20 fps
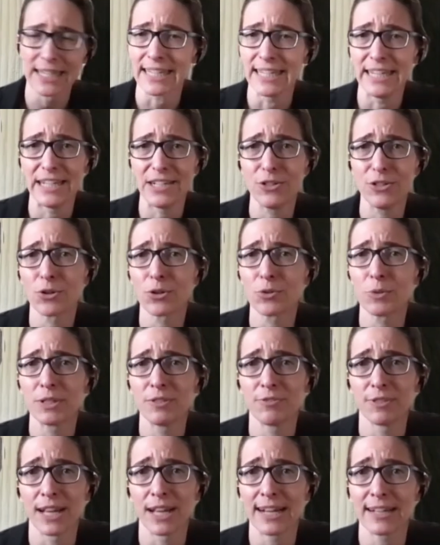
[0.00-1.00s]
in Norwood
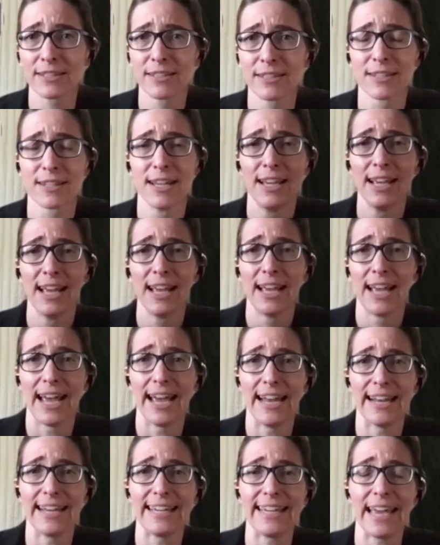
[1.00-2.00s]
Flats,
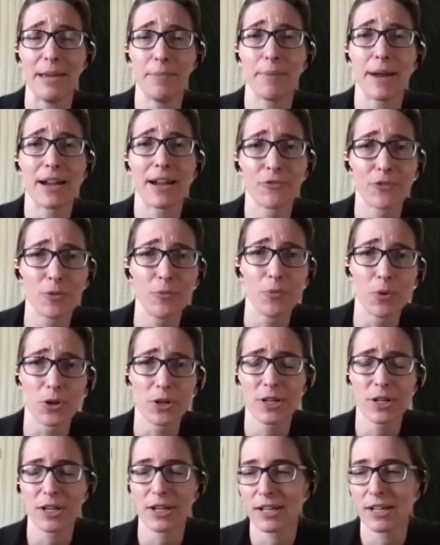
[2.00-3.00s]
and I came back from
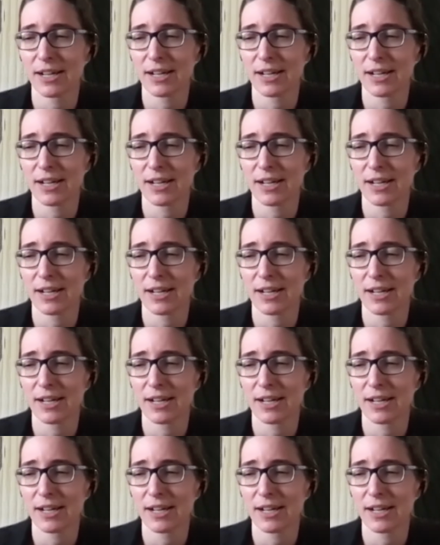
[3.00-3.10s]
work.